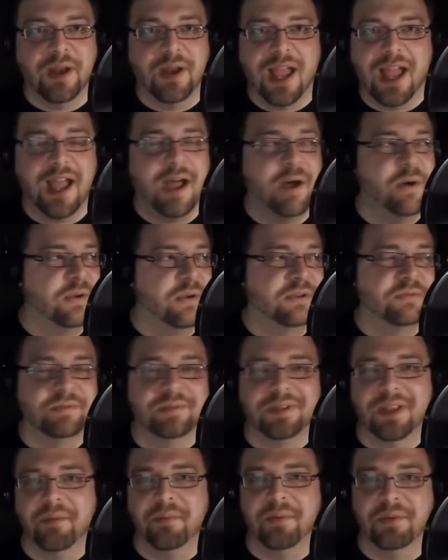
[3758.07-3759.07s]
How else
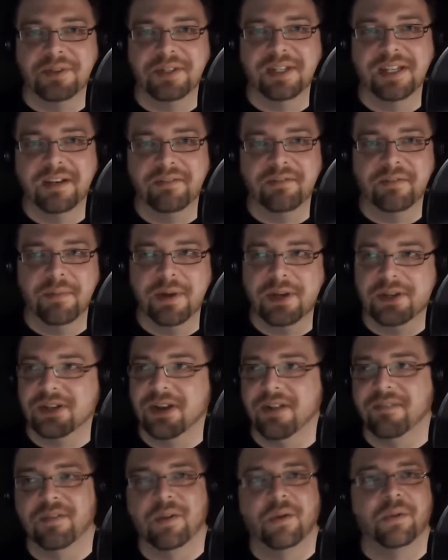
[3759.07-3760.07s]
was I supposed to get information?
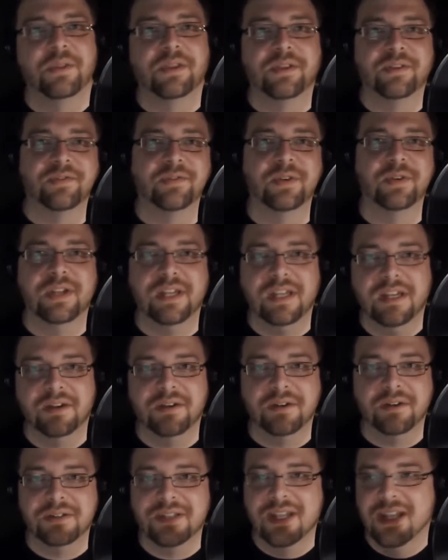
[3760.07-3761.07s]
I've known this for
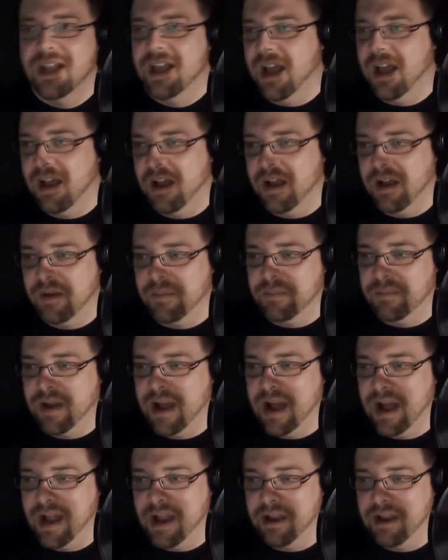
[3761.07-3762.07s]
years. Um,
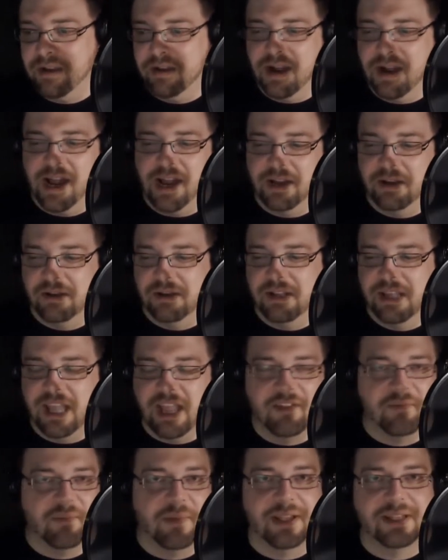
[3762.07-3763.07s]
I I
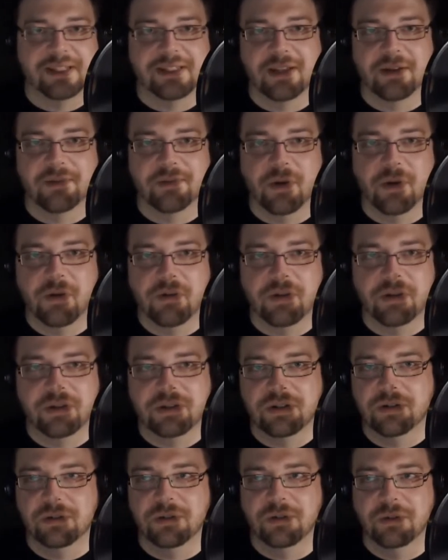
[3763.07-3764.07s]
gave myself over
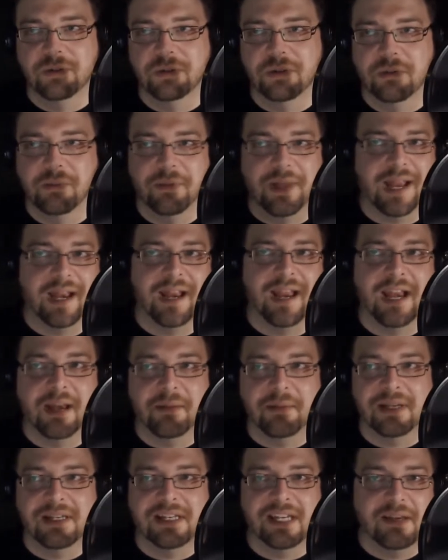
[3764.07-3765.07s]
to the
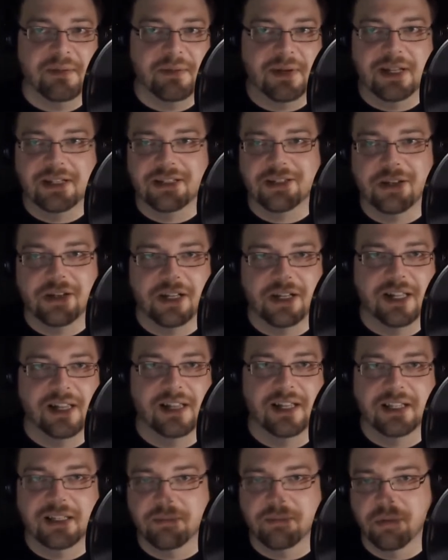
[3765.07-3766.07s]
enemy team, and I started
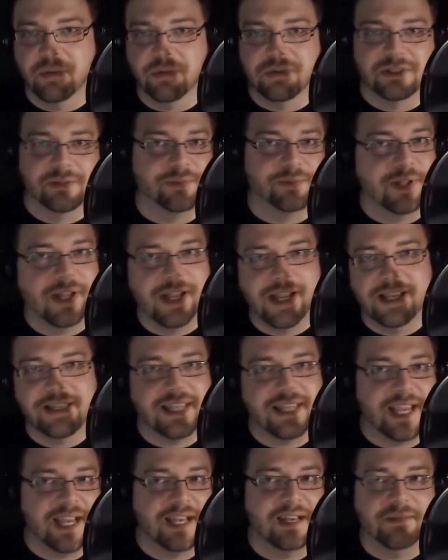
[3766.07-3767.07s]
collecting both supplies
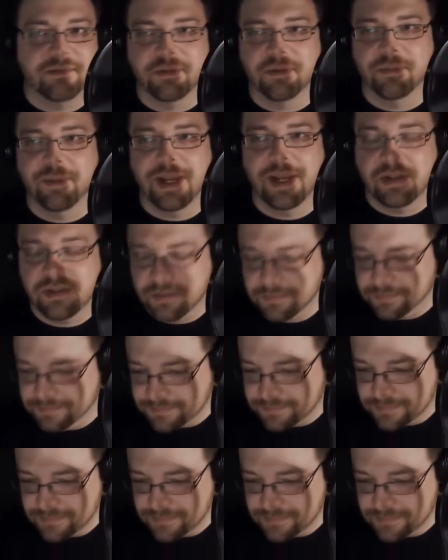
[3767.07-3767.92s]
and information."